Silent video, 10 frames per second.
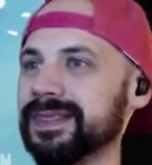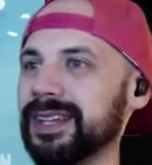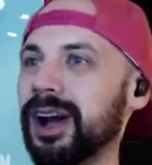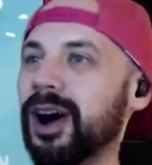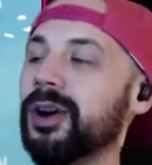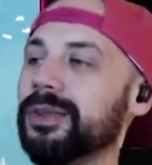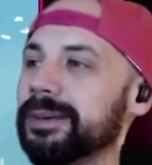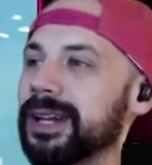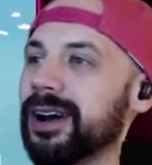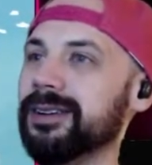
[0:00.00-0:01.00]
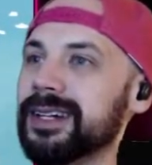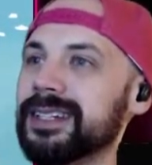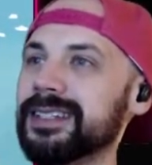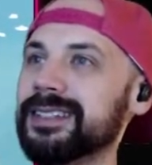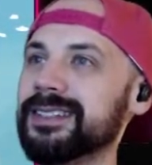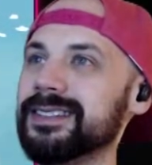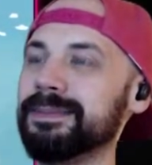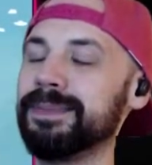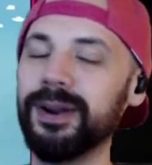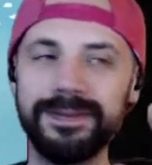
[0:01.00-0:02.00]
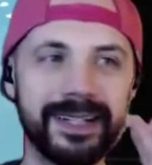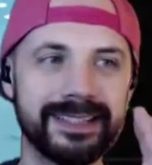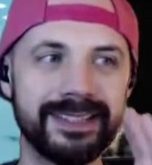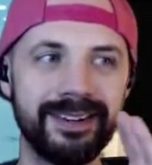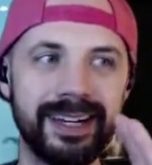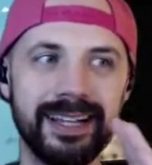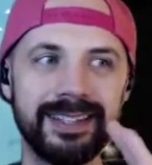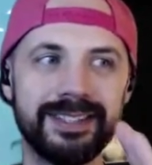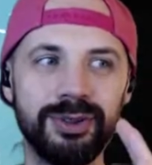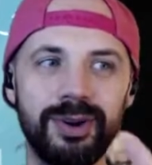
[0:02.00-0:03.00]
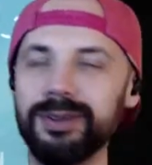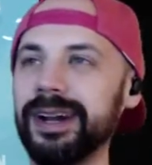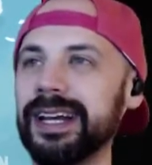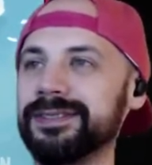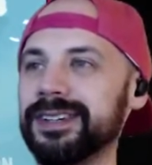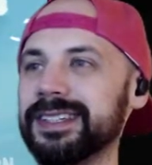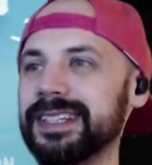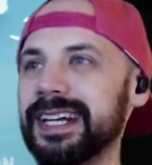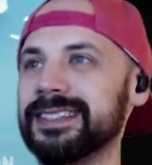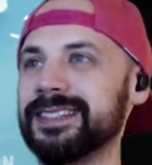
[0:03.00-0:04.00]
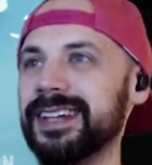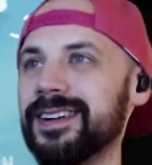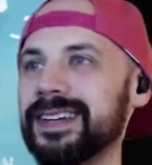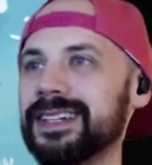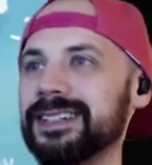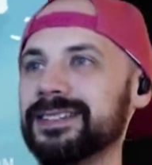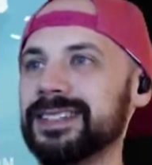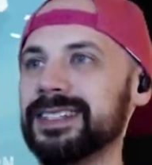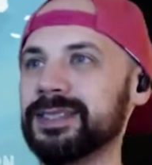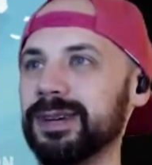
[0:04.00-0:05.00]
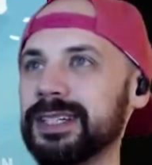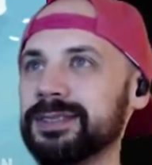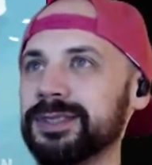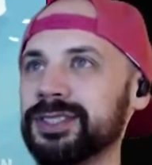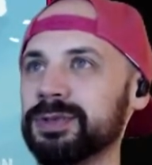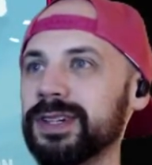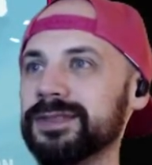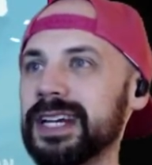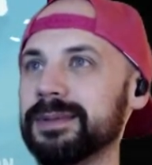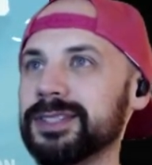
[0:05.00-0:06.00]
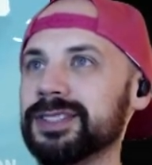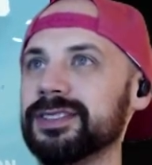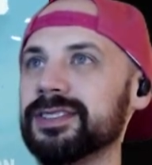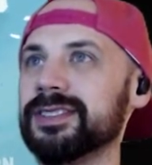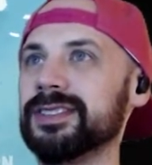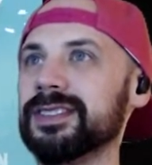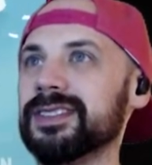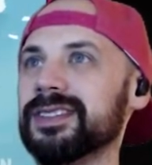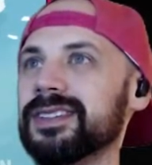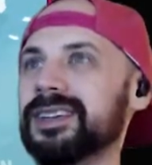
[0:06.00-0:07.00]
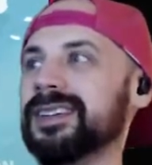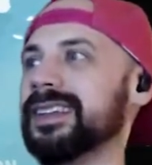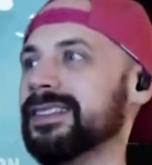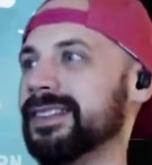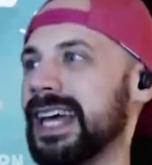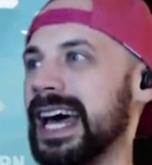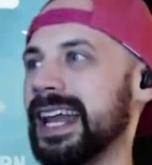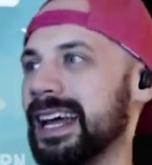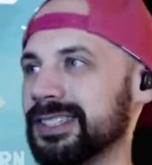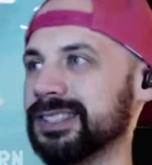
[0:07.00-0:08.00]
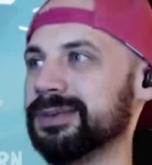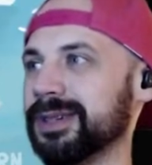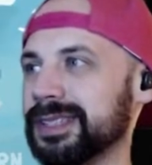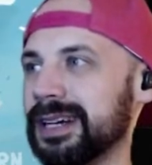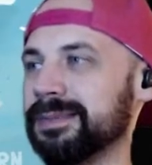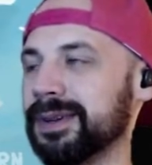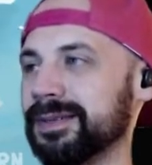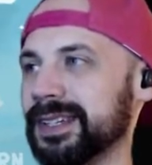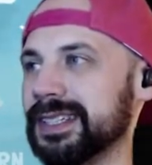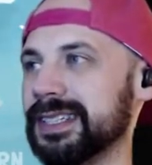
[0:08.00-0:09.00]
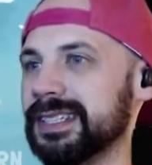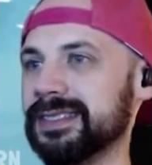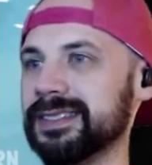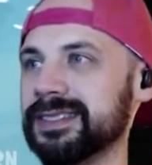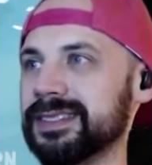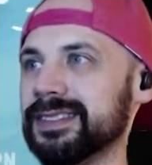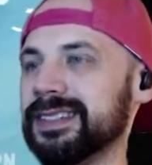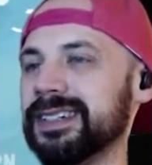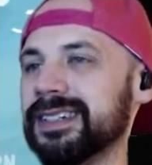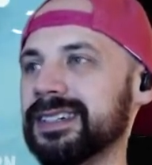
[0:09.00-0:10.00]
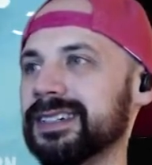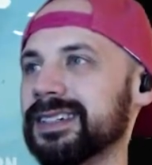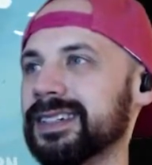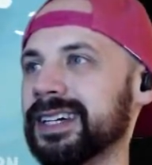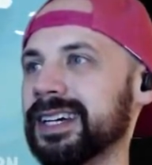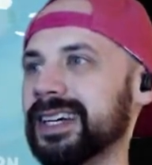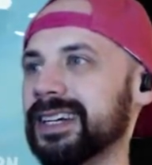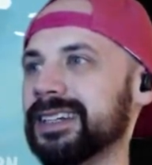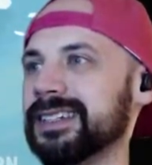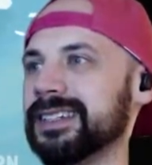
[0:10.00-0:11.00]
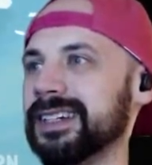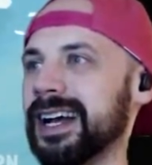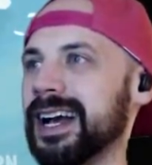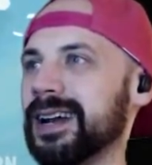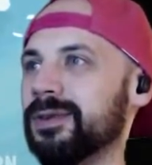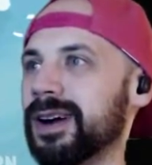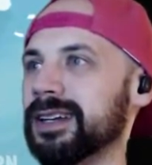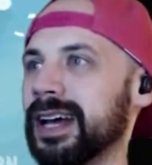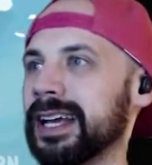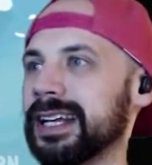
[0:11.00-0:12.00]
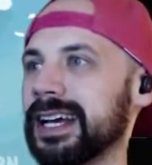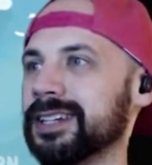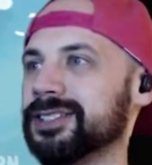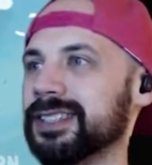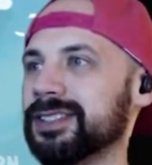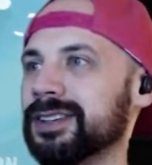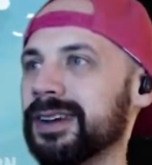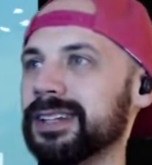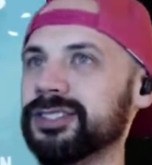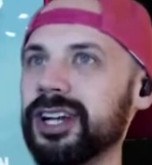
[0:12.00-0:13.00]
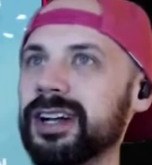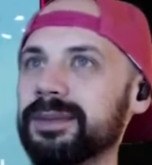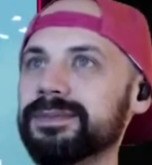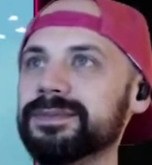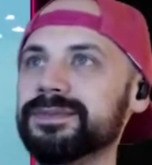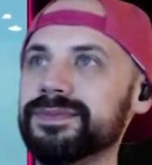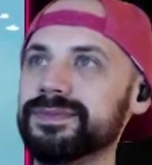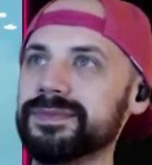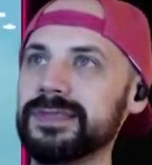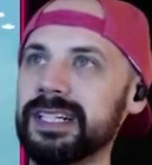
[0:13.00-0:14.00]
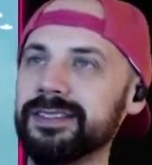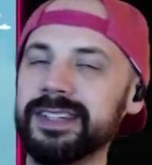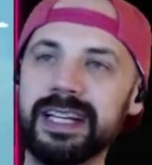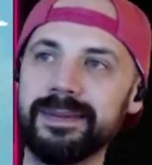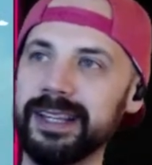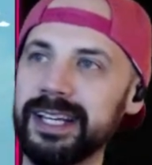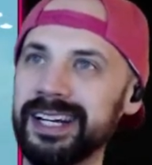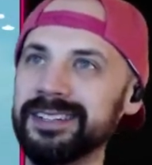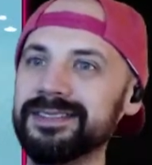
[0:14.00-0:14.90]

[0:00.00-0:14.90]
Oh, there we go. Perfect. So I got the sword right after I did that, so now I could use this twice, which is 12 damage. That actually worked out perfectly. And I got a 1. I can actually go ahead and shock him. I didn't even think about that.